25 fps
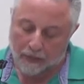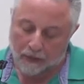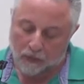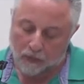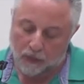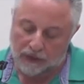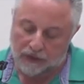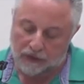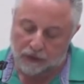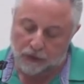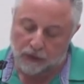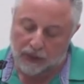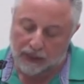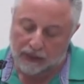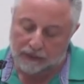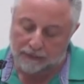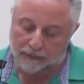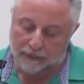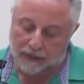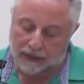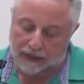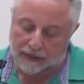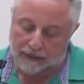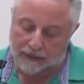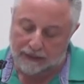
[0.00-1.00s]
wants to
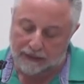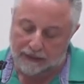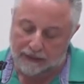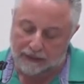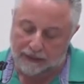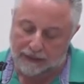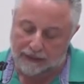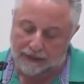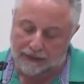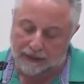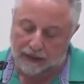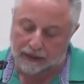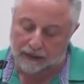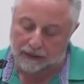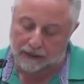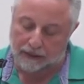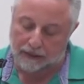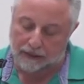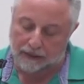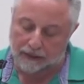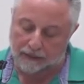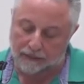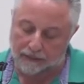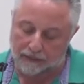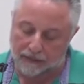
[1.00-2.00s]
unmask his
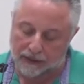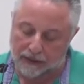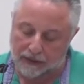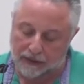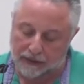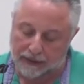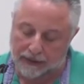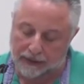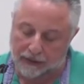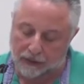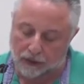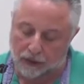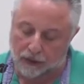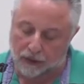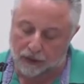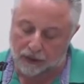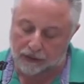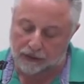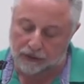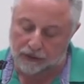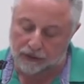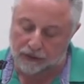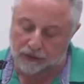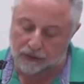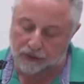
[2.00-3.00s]
uncle, King
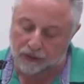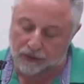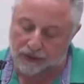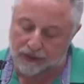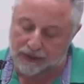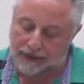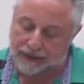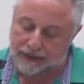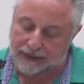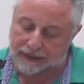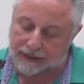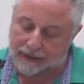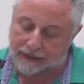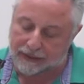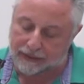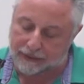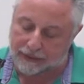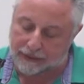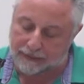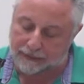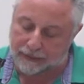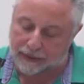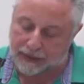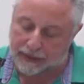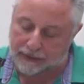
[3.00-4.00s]
Claudius, who succeeded
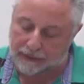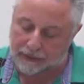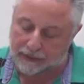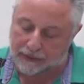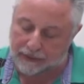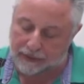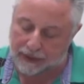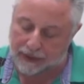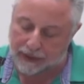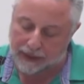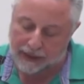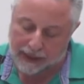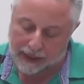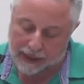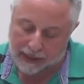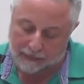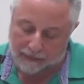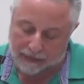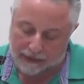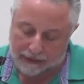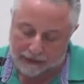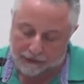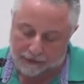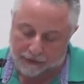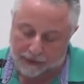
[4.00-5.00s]
his brother,
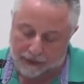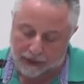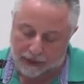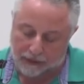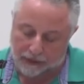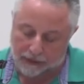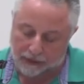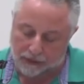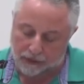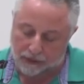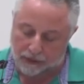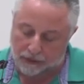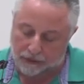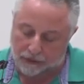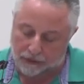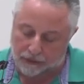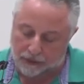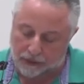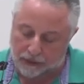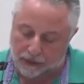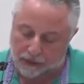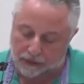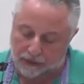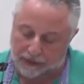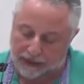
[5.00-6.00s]
Hamlet's father, to the
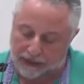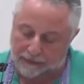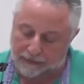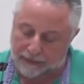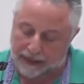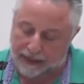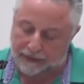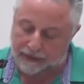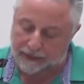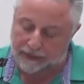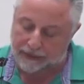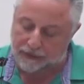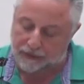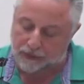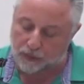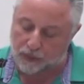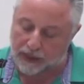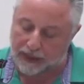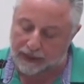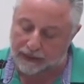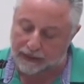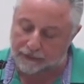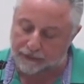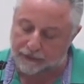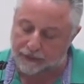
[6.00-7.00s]
throne and married his
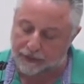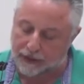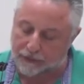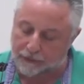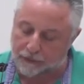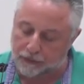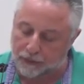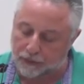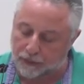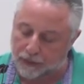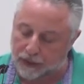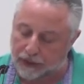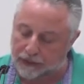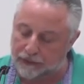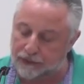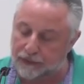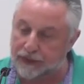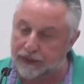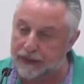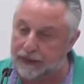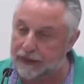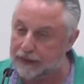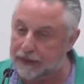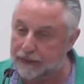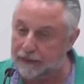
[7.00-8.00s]
wife after
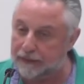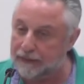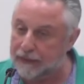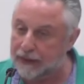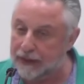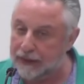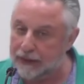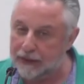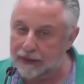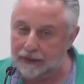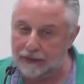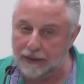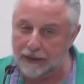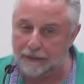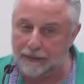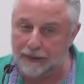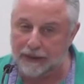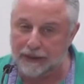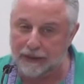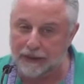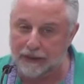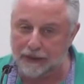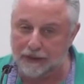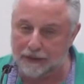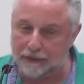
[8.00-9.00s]
murdering him.
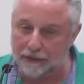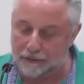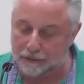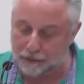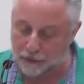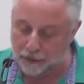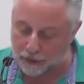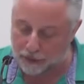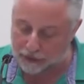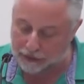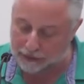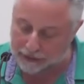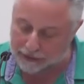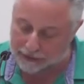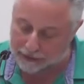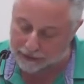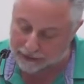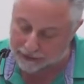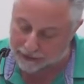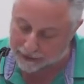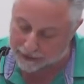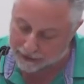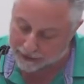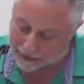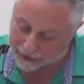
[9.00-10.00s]
Typical Freudian
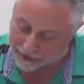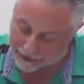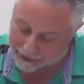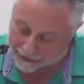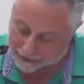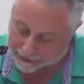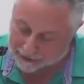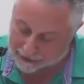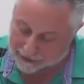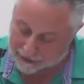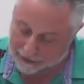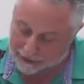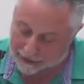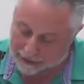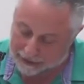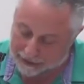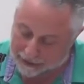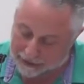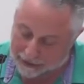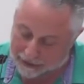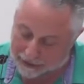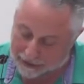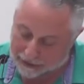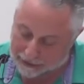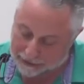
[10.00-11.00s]

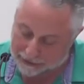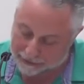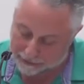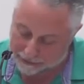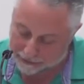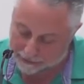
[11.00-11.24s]
uh,